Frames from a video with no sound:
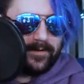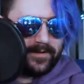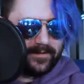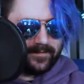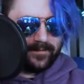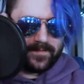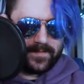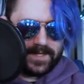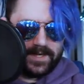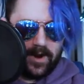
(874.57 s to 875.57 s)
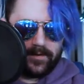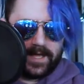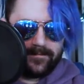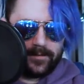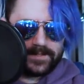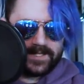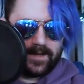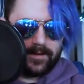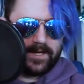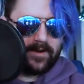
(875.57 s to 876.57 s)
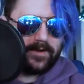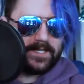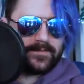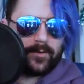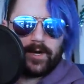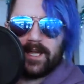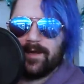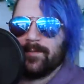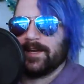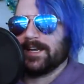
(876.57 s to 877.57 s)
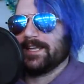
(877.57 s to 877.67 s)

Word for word: you? No, can't focus on that right now. It's four A M I gotta keep